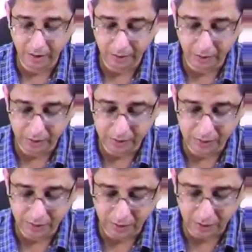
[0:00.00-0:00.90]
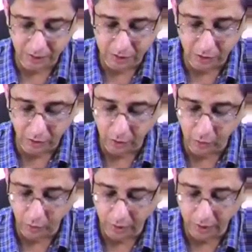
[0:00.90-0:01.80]
this does not
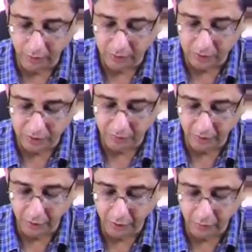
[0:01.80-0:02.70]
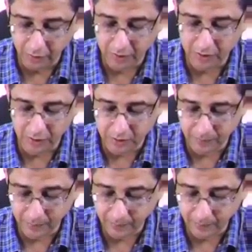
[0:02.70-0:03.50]
correlate with the severity of the disease.